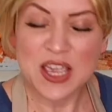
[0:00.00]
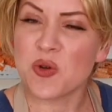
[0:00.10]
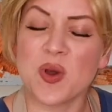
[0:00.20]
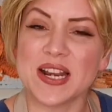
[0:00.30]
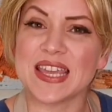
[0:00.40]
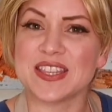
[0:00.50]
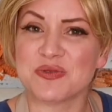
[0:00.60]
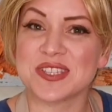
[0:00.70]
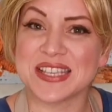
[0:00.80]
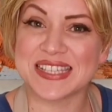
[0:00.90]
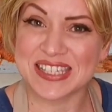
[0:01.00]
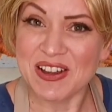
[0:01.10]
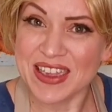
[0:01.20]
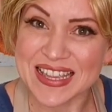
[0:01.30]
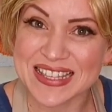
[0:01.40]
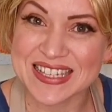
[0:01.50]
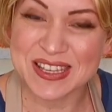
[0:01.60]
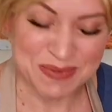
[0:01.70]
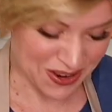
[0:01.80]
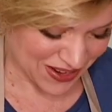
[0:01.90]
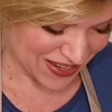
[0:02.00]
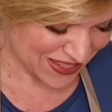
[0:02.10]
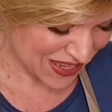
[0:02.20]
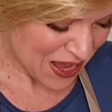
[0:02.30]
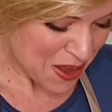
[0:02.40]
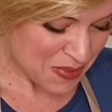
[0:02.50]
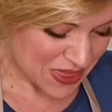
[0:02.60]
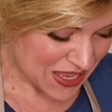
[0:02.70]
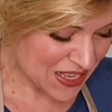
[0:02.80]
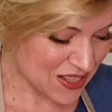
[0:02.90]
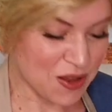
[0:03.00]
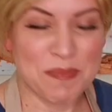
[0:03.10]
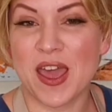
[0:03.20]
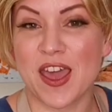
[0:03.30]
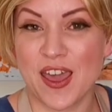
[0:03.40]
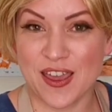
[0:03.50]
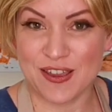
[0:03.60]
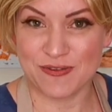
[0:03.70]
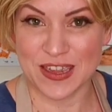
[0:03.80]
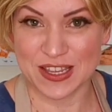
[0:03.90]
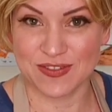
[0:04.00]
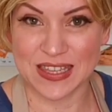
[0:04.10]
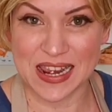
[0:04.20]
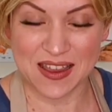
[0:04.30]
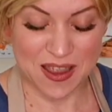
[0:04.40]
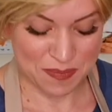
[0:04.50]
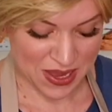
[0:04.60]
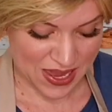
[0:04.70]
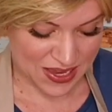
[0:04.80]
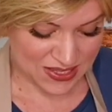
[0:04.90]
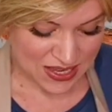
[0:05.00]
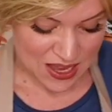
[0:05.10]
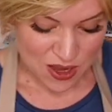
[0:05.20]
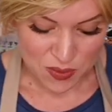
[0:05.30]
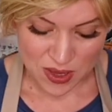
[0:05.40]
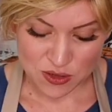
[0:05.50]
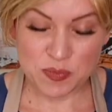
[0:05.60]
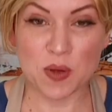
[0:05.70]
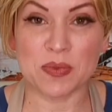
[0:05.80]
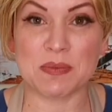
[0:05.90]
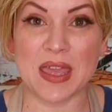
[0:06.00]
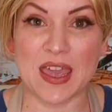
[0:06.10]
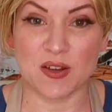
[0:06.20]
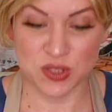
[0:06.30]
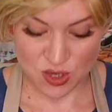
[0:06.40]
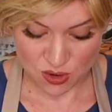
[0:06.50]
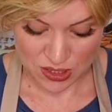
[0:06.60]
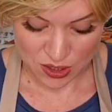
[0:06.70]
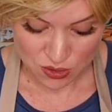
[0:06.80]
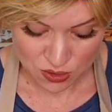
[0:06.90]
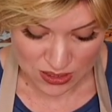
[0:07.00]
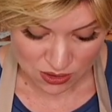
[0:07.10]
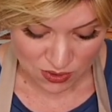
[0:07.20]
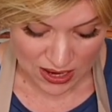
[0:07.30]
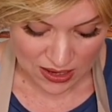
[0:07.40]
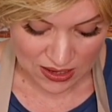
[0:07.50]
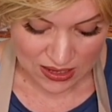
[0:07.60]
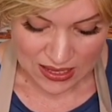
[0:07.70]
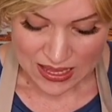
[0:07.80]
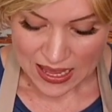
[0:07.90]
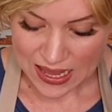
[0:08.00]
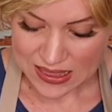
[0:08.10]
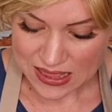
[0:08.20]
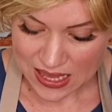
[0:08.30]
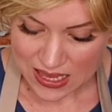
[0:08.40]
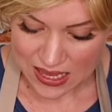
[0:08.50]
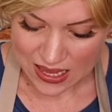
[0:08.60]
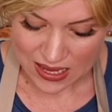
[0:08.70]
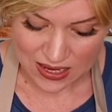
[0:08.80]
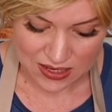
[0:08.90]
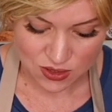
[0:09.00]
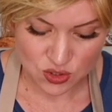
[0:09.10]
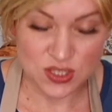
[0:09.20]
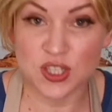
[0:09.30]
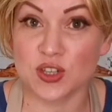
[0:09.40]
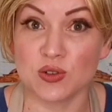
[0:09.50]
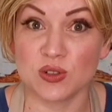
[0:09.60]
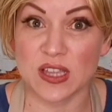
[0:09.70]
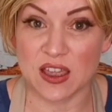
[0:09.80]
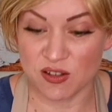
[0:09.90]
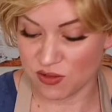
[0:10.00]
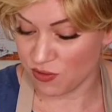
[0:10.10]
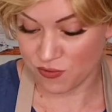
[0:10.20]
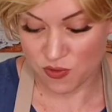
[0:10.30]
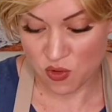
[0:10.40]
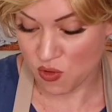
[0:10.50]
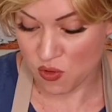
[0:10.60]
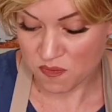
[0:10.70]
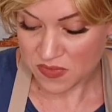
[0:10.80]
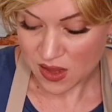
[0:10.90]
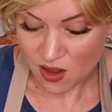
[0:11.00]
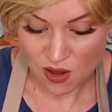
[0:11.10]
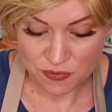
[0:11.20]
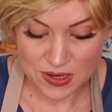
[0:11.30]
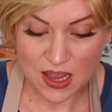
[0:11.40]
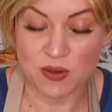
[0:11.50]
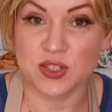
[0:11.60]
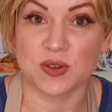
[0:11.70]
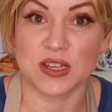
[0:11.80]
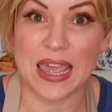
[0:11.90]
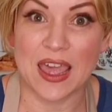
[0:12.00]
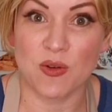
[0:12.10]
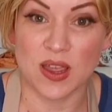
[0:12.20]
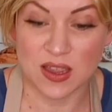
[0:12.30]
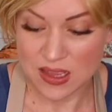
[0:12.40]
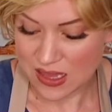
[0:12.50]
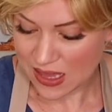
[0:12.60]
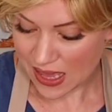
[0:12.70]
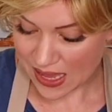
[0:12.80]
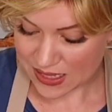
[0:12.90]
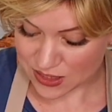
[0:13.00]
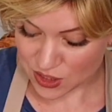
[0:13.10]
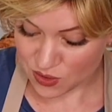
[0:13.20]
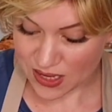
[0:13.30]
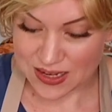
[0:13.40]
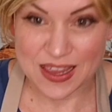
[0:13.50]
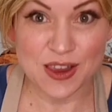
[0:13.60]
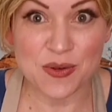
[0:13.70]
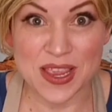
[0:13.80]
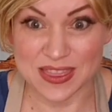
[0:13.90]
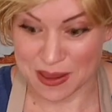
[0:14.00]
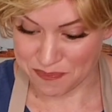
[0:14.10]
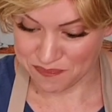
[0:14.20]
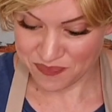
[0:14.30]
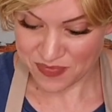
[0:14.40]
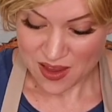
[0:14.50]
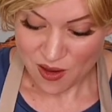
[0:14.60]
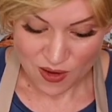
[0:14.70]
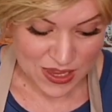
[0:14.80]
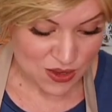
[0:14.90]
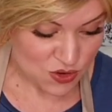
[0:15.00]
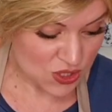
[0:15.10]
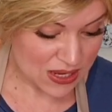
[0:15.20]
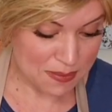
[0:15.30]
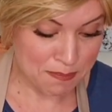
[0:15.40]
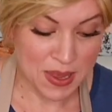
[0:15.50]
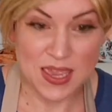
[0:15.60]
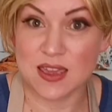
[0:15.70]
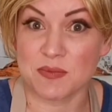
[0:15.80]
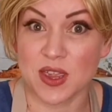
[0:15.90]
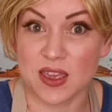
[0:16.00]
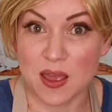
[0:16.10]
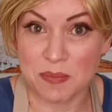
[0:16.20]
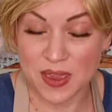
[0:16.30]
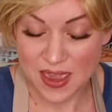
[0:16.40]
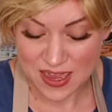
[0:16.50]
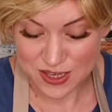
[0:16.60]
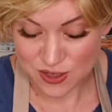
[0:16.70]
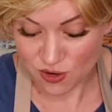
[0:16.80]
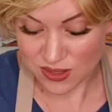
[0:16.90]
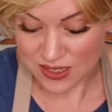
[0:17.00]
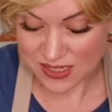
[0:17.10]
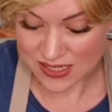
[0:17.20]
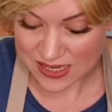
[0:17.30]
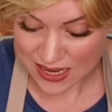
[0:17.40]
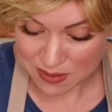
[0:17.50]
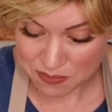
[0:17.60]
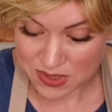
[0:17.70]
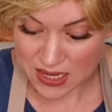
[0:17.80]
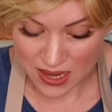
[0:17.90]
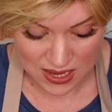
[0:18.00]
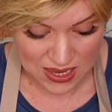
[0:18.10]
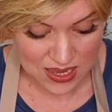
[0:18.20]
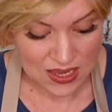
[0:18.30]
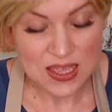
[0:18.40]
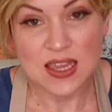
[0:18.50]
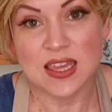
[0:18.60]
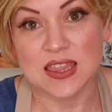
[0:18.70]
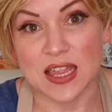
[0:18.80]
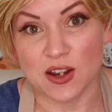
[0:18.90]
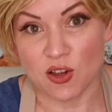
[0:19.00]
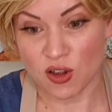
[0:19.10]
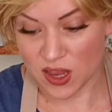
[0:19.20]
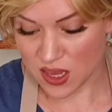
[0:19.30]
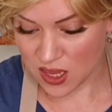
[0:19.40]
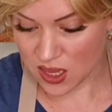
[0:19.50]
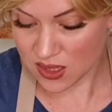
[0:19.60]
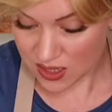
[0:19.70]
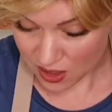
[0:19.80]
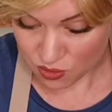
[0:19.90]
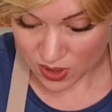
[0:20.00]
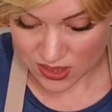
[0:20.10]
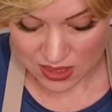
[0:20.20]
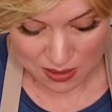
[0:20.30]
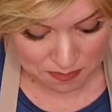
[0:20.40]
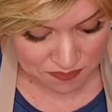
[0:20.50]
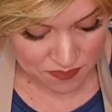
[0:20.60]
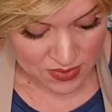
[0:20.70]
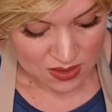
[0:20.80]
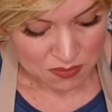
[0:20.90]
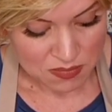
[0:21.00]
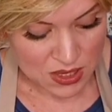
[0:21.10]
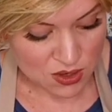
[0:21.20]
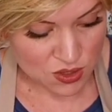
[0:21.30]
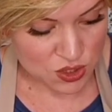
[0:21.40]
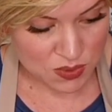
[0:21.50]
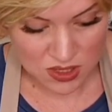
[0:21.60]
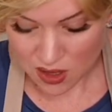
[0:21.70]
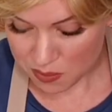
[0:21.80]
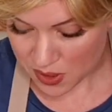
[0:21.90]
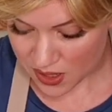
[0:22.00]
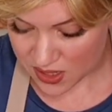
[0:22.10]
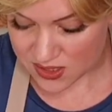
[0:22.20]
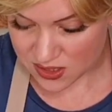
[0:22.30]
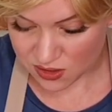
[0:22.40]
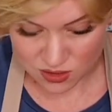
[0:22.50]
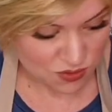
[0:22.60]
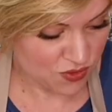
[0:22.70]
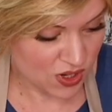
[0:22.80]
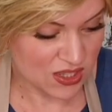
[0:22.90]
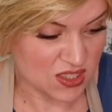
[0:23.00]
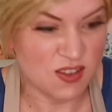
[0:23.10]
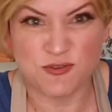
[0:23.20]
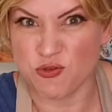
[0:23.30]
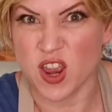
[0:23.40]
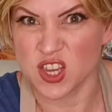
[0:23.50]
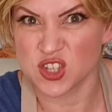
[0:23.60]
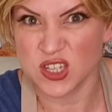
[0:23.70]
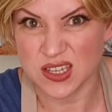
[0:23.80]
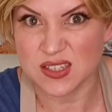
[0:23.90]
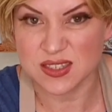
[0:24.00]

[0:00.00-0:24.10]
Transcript: an interesting science, to be honest. But these are perfect vanilla cupcakes. We're going to pop them out on a cooling rack, and they can just cool down for half an hour to an hour, and you can decorate them. I usually bake my cupcakes on the same day than I decorate them, because with cupcakes I do find fresh is